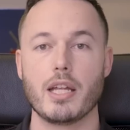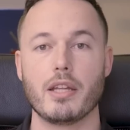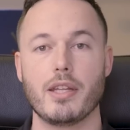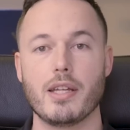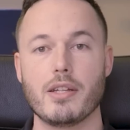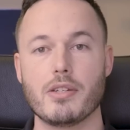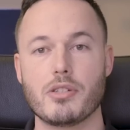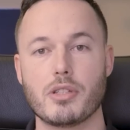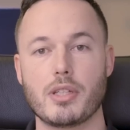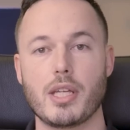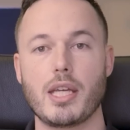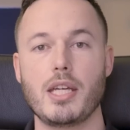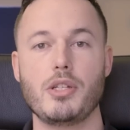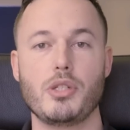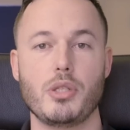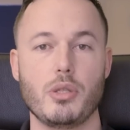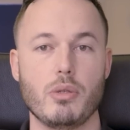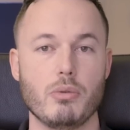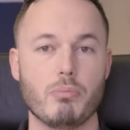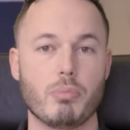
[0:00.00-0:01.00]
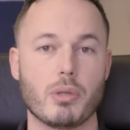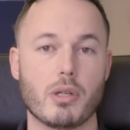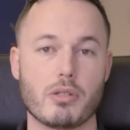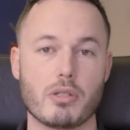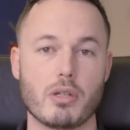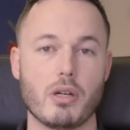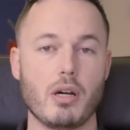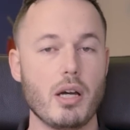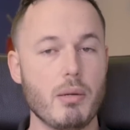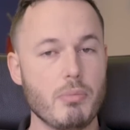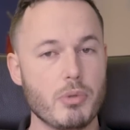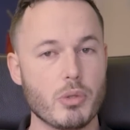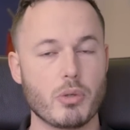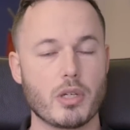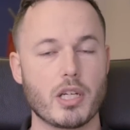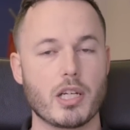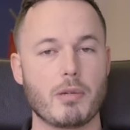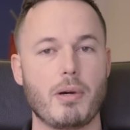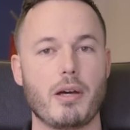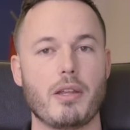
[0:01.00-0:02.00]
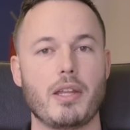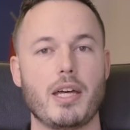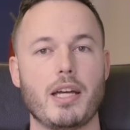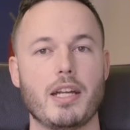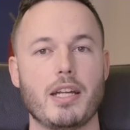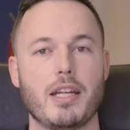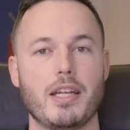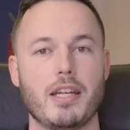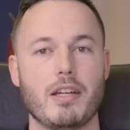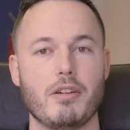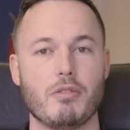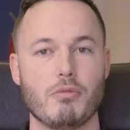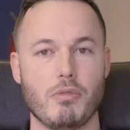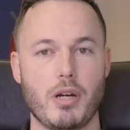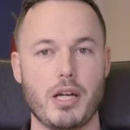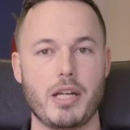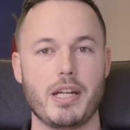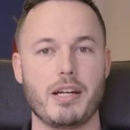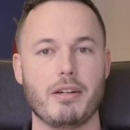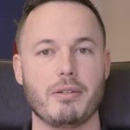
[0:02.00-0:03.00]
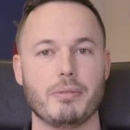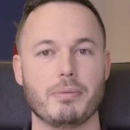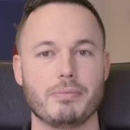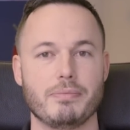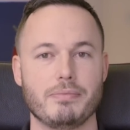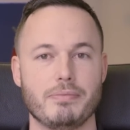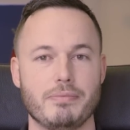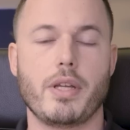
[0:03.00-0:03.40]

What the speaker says: then stay tuned because I'm talking about that right now.